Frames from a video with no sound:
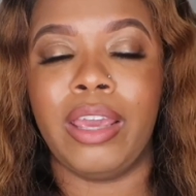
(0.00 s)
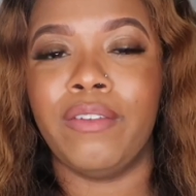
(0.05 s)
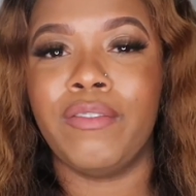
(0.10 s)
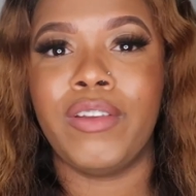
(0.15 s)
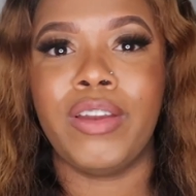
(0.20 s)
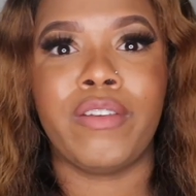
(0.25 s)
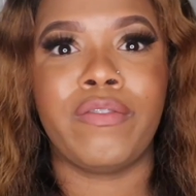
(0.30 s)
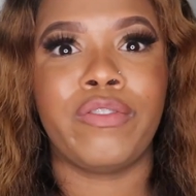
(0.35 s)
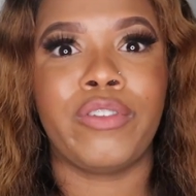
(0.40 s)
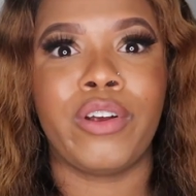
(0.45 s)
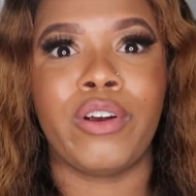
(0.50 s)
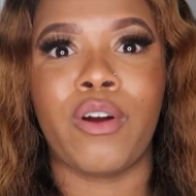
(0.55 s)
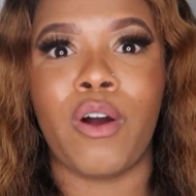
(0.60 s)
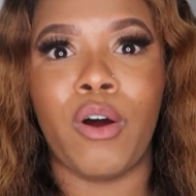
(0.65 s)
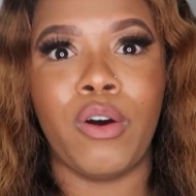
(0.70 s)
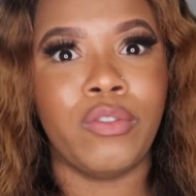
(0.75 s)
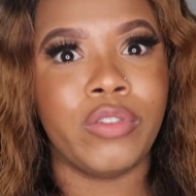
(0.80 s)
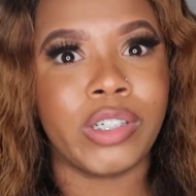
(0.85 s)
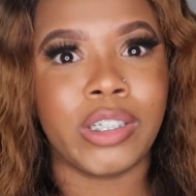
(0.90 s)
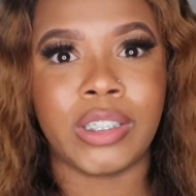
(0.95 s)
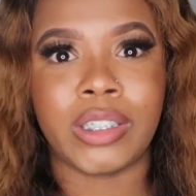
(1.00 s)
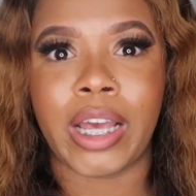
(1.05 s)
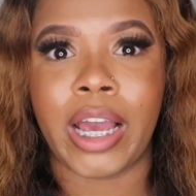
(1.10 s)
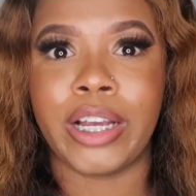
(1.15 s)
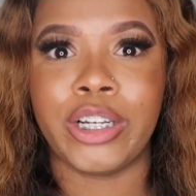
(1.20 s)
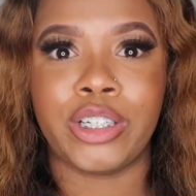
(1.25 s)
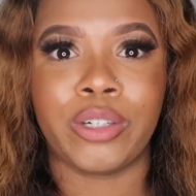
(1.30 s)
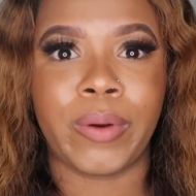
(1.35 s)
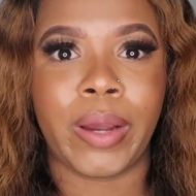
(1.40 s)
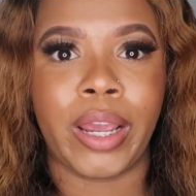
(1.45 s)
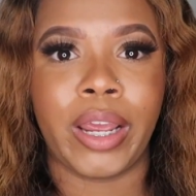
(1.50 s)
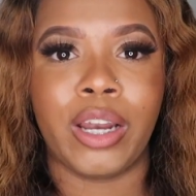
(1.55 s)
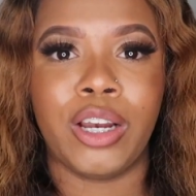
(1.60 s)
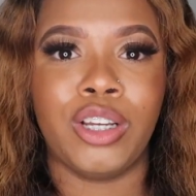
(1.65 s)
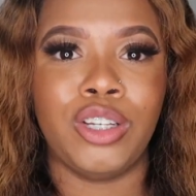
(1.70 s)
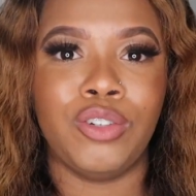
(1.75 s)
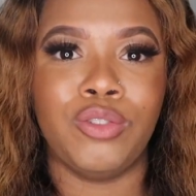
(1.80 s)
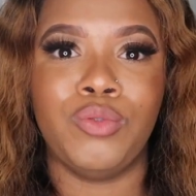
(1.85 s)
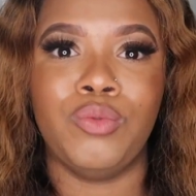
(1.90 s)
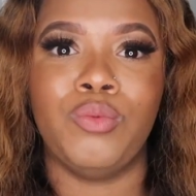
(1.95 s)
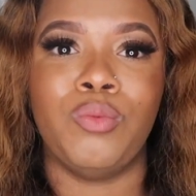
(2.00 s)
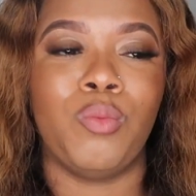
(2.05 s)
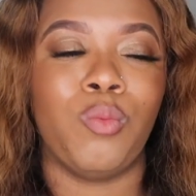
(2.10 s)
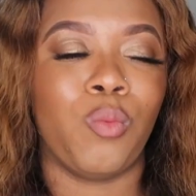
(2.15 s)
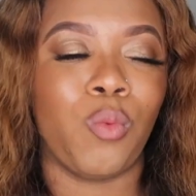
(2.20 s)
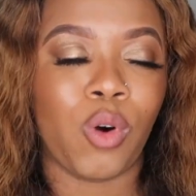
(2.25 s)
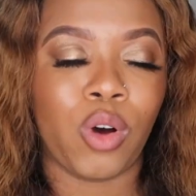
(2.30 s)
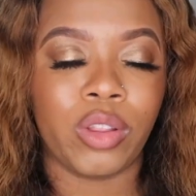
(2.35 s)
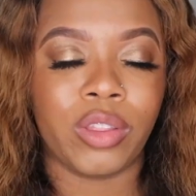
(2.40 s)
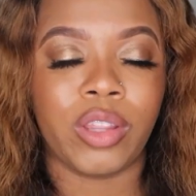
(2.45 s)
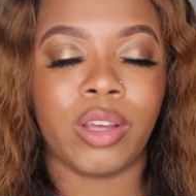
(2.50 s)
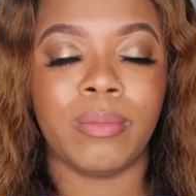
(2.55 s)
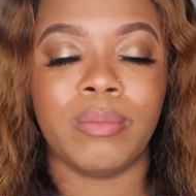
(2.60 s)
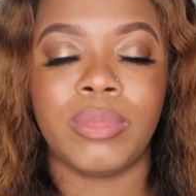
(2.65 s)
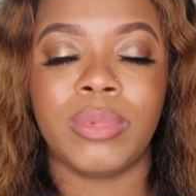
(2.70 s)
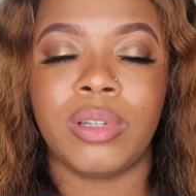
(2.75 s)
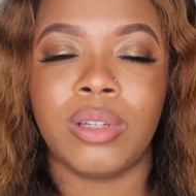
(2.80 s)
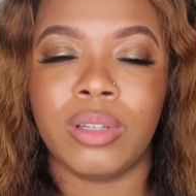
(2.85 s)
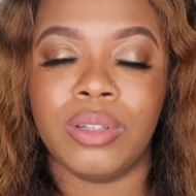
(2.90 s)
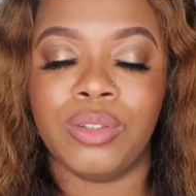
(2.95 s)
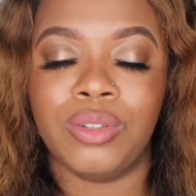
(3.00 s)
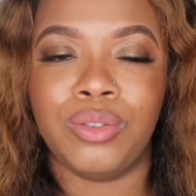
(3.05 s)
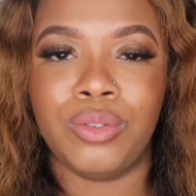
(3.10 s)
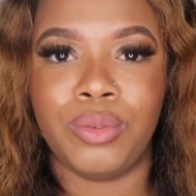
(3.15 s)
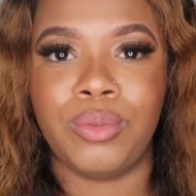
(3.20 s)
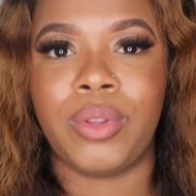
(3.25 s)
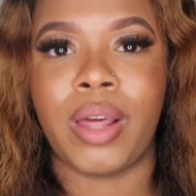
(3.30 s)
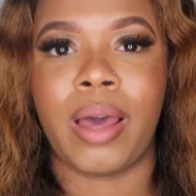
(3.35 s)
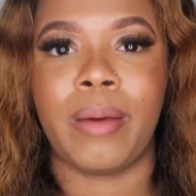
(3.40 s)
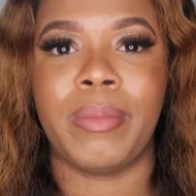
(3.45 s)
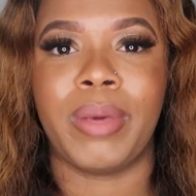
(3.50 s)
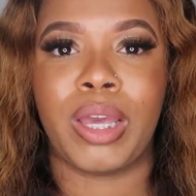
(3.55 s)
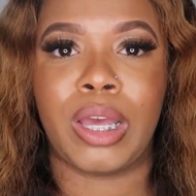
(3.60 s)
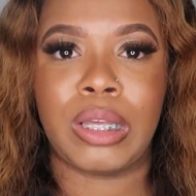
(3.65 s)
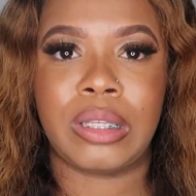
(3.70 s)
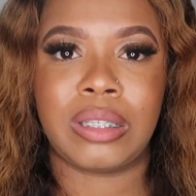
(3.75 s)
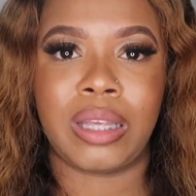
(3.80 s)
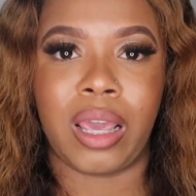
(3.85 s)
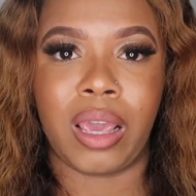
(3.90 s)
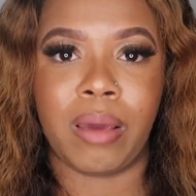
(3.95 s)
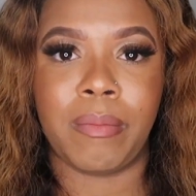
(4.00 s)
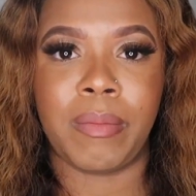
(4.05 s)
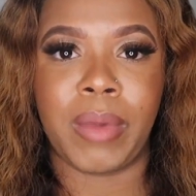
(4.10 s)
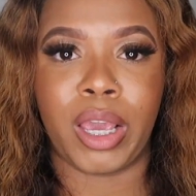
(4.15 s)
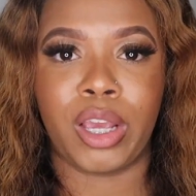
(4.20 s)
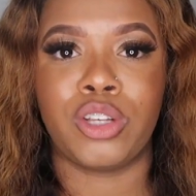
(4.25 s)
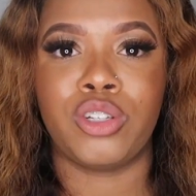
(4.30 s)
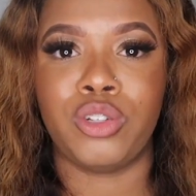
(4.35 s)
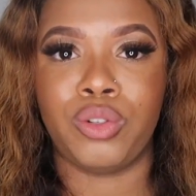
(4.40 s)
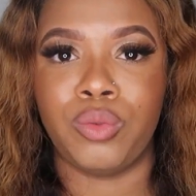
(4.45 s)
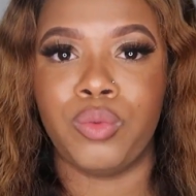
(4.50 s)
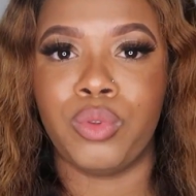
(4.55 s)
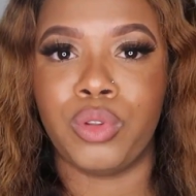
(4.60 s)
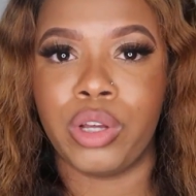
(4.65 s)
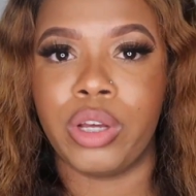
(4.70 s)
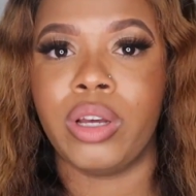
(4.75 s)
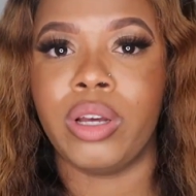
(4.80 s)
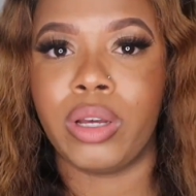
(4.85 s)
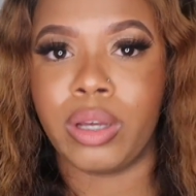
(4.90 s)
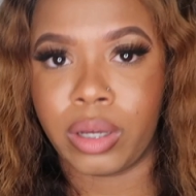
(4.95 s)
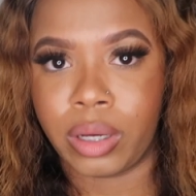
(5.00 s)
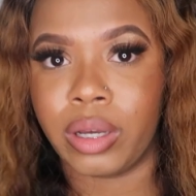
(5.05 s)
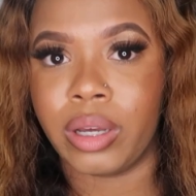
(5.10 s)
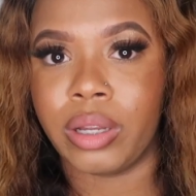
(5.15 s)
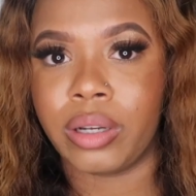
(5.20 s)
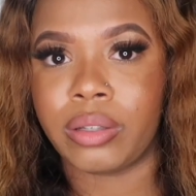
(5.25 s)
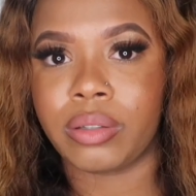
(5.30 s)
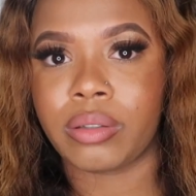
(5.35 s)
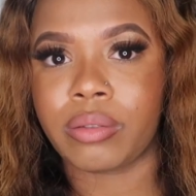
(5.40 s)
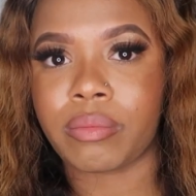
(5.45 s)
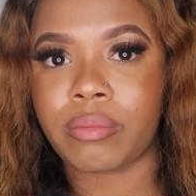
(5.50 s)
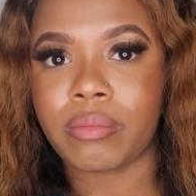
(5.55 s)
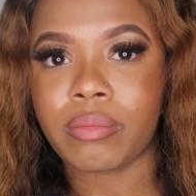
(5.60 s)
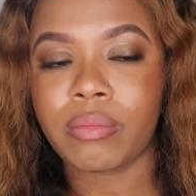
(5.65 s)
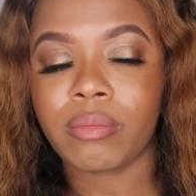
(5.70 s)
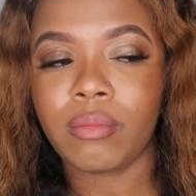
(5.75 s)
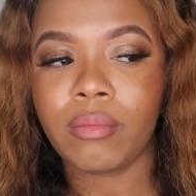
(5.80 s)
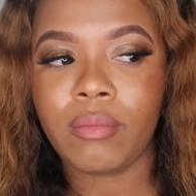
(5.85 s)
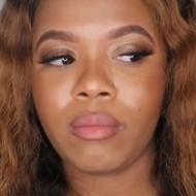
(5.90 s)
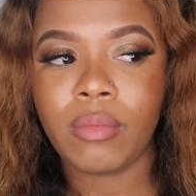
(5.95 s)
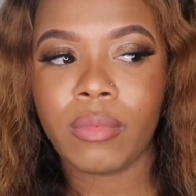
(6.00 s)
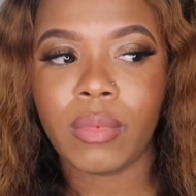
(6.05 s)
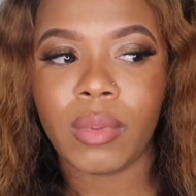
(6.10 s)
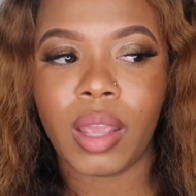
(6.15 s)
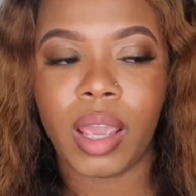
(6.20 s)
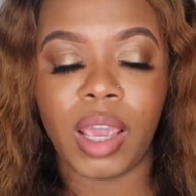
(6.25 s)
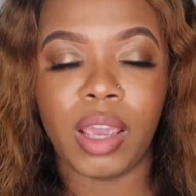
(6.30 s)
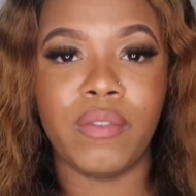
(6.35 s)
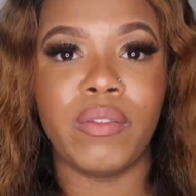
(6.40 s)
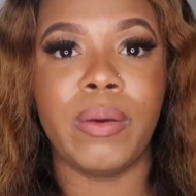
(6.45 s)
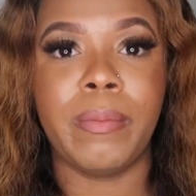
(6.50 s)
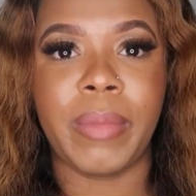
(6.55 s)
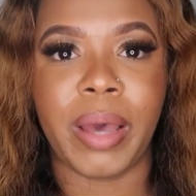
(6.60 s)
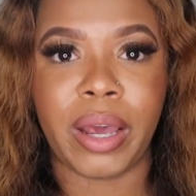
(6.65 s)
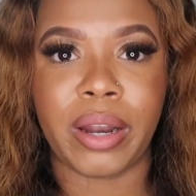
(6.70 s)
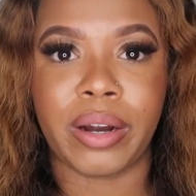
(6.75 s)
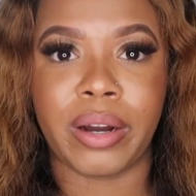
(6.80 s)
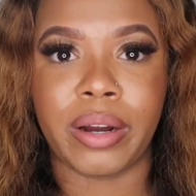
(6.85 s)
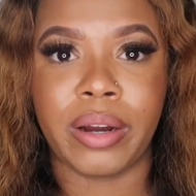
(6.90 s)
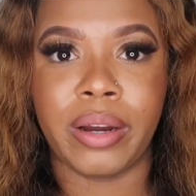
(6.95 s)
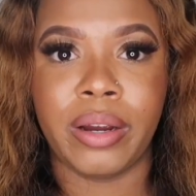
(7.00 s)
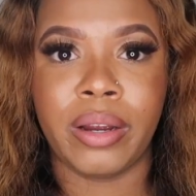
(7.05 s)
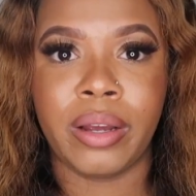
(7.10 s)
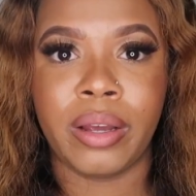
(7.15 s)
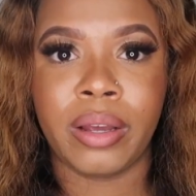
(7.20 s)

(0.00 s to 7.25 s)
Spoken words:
even if they're over exaggerating, you want them to do that because it makes you look good even better.